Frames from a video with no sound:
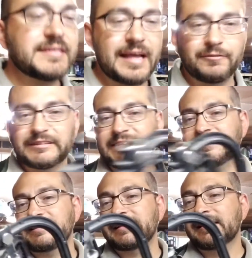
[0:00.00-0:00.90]
That was
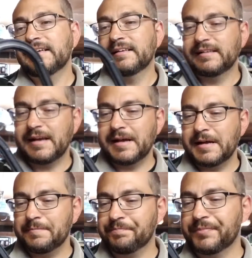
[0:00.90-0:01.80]
easy.
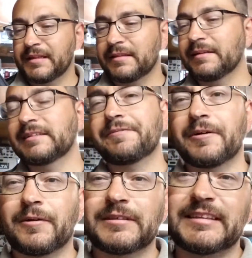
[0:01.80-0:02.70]
A little
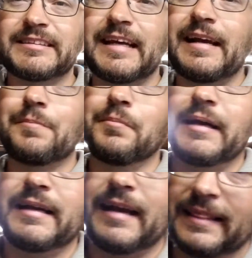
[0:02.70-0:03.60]
difficult to set up,
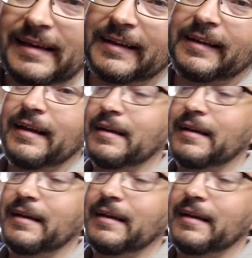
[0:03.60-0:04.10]
but I think